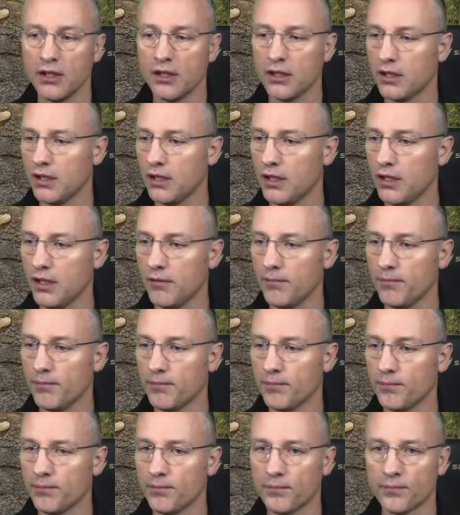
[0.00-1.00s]
We'll
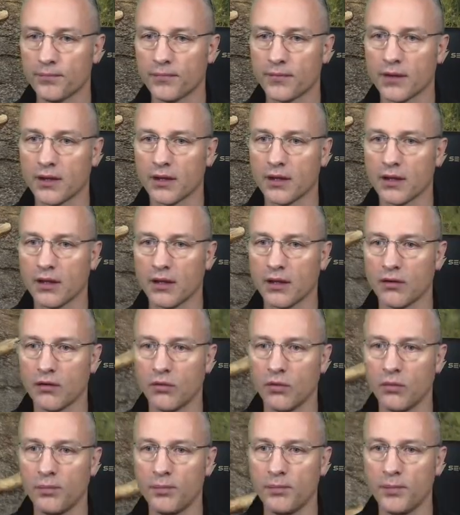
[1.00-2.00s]

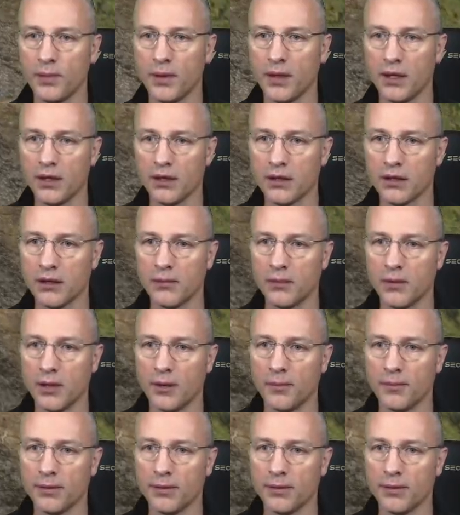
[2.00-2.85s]
park him up